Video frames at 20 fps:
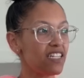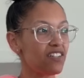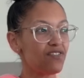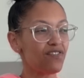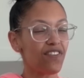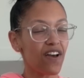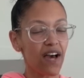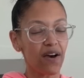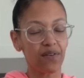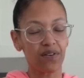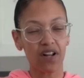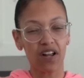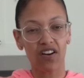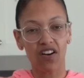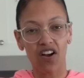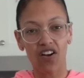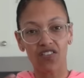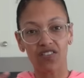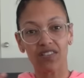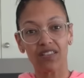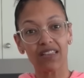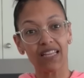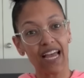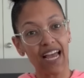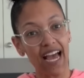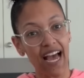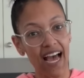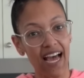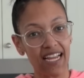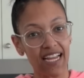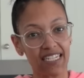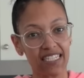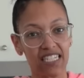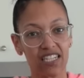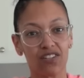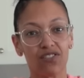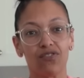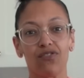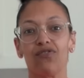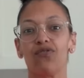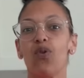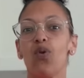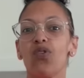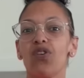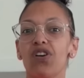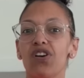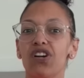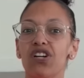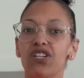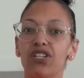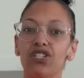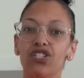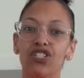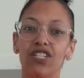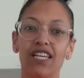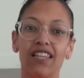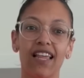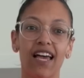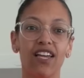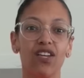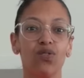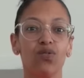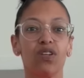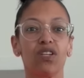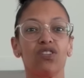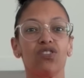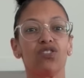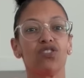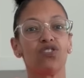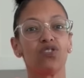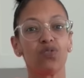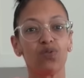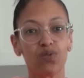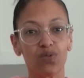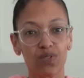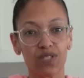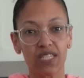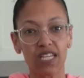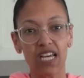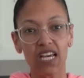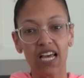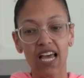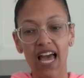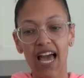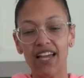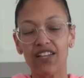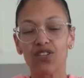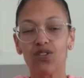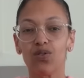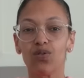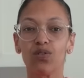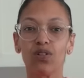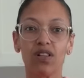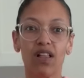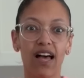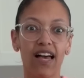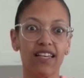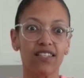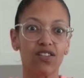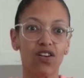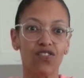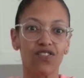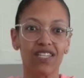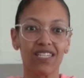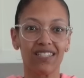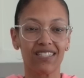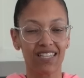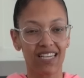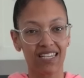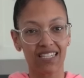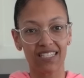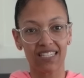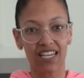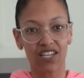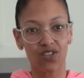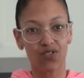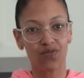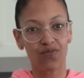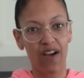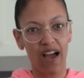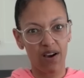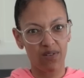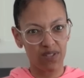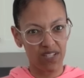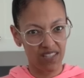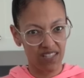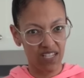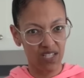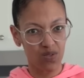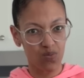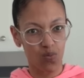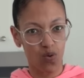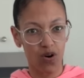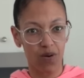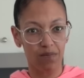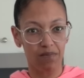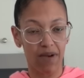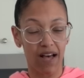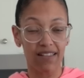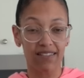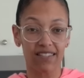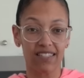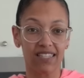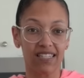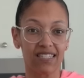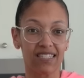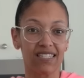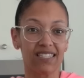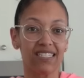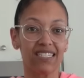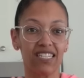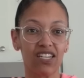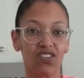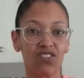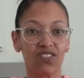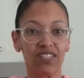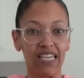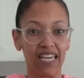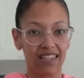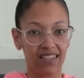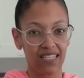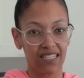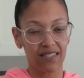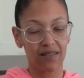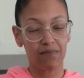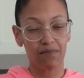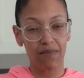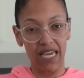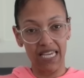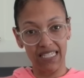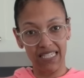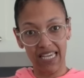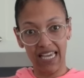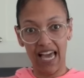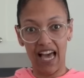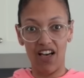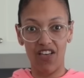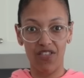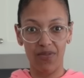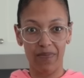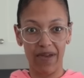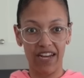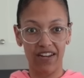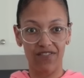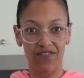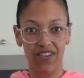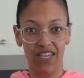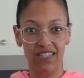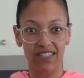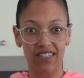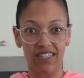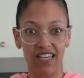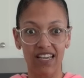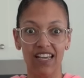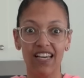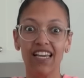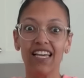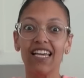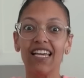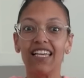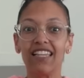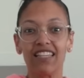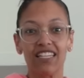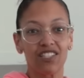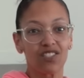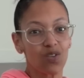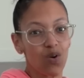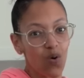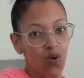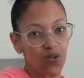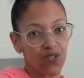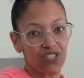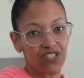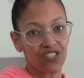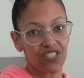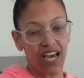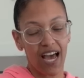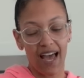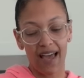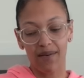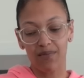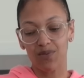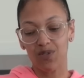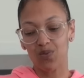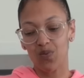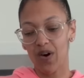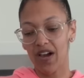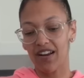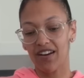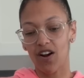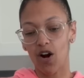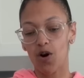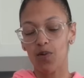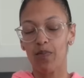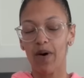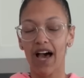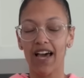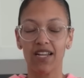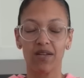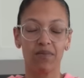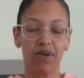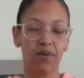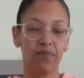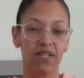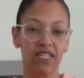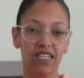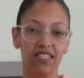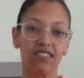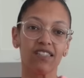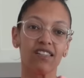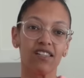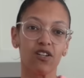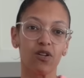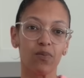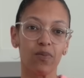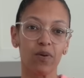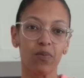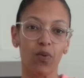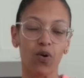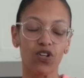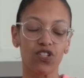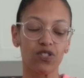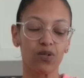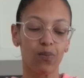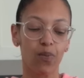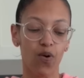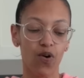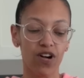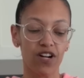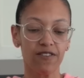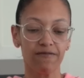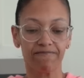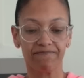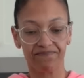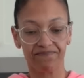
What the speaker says: and found on our land and foraged, and that you can use and utilize all these things that you found in these warm months and still get these amazing health benefits in these colder times when our body maybe needs a little bit more support.